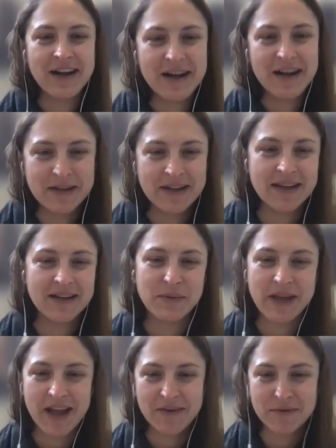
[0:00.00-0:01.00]

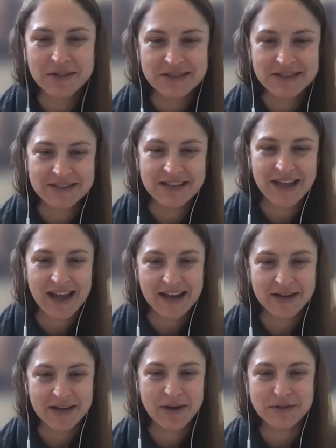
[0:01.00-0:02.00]
And we have recently
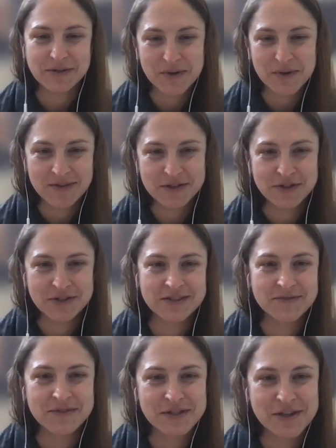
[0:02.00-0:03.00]
had about 12
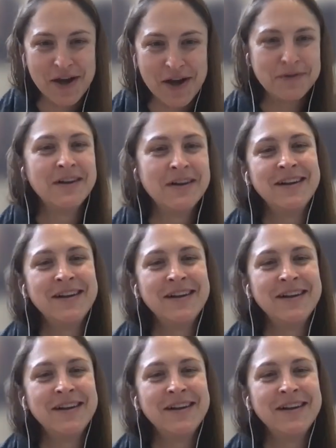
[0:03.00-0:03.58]
inches of snow.